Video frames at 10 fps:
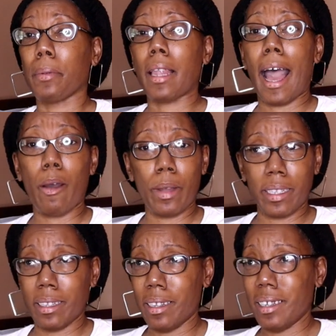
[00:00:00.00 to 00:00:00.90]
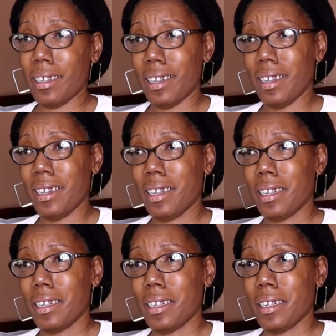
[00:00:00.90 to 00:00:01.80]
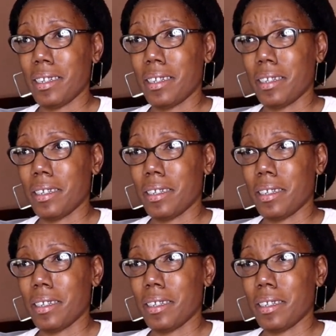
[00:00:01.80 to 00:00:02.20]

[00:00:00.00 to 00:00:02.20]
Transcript: If you wish to sit with me, you will respect me.